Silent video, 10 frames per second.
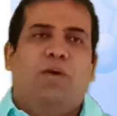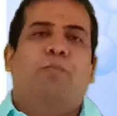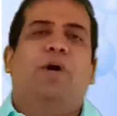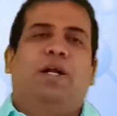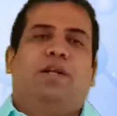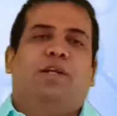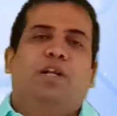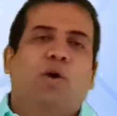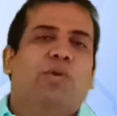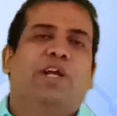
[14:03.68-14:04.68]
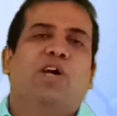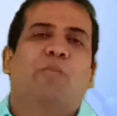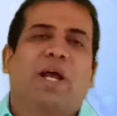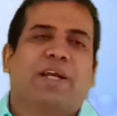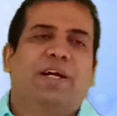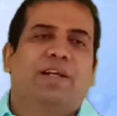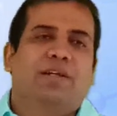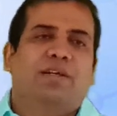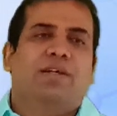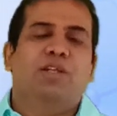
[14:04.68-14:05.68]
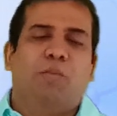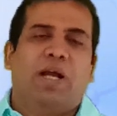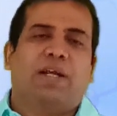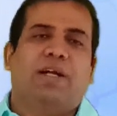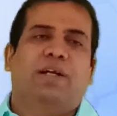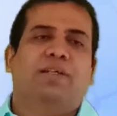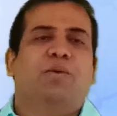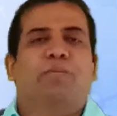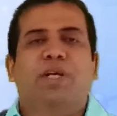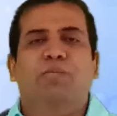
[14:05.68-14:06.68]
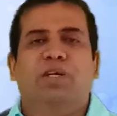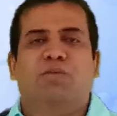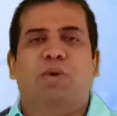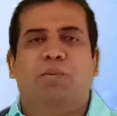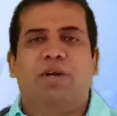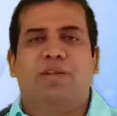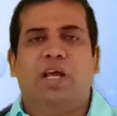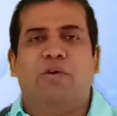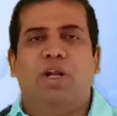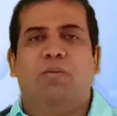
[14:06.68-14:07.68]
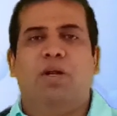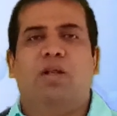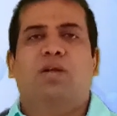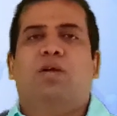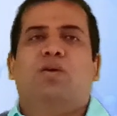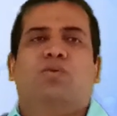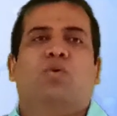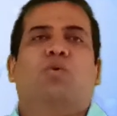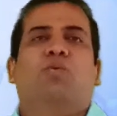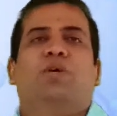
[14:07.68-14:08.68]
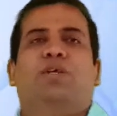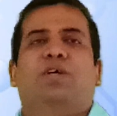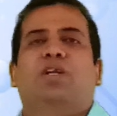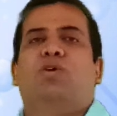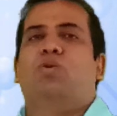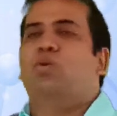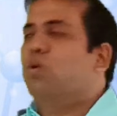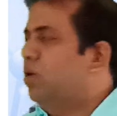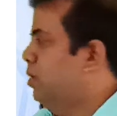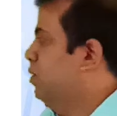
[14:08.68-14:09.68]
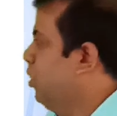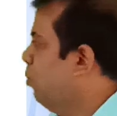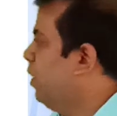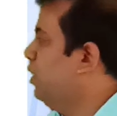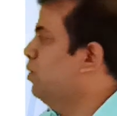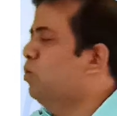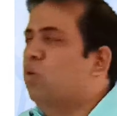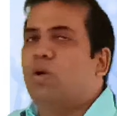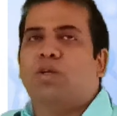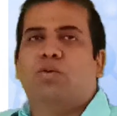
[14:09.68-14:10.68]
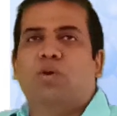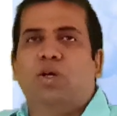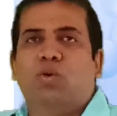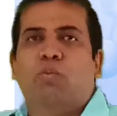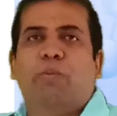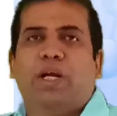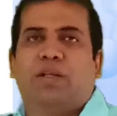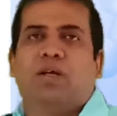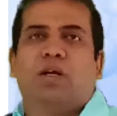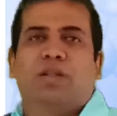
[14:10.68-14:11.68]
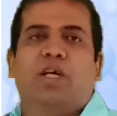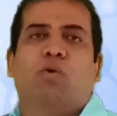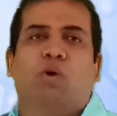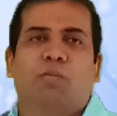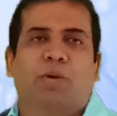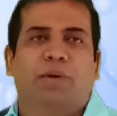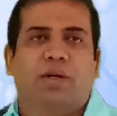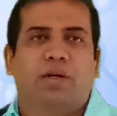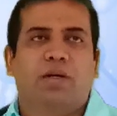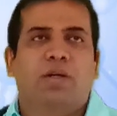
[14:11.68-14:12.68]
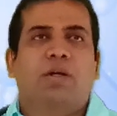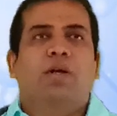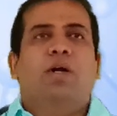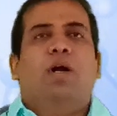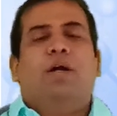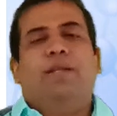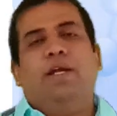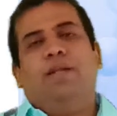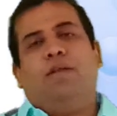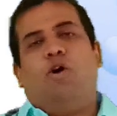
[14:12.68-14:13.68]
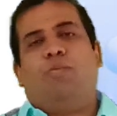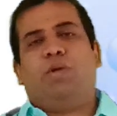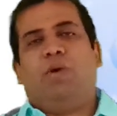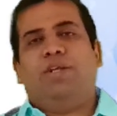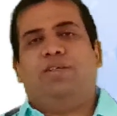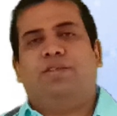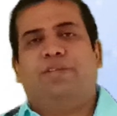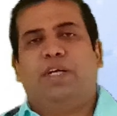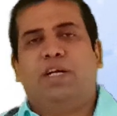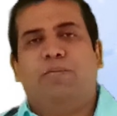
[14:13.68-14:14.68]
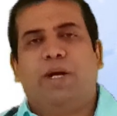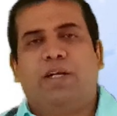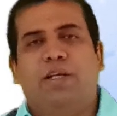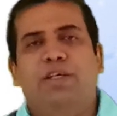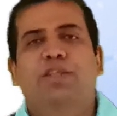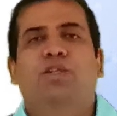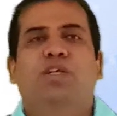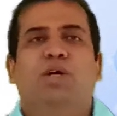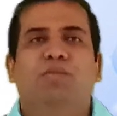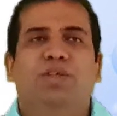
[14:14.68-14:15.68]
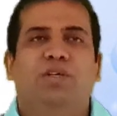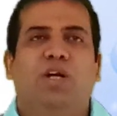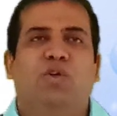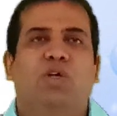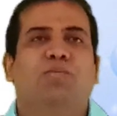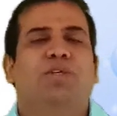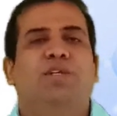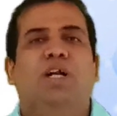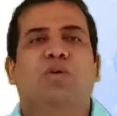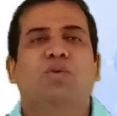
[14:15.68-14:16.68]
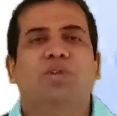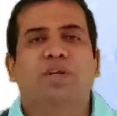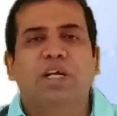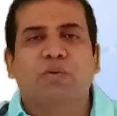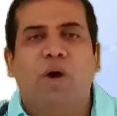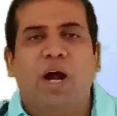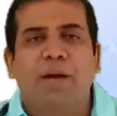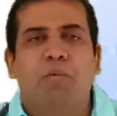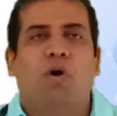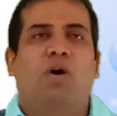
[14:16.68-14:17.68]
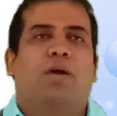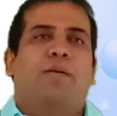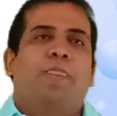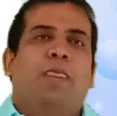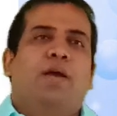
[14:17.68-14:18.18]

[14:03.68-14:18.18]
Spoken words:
But now in the market, the pre-mixed buffer is available. So basically, nowadays, no one is going to make their own buffer. Then optimization second factor is MgCl2. MgCl2 is required for